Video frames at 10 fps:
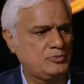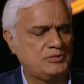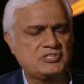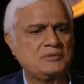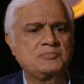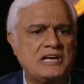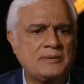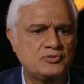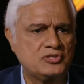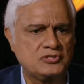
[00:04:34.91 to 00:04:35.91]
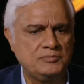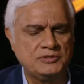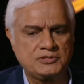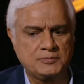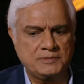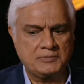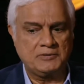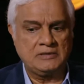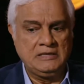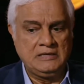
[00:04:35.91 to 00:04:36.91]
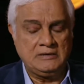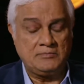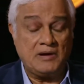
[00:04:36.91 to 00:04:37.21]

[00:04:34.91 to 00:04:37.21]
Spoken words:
which we sometimes attribute to people.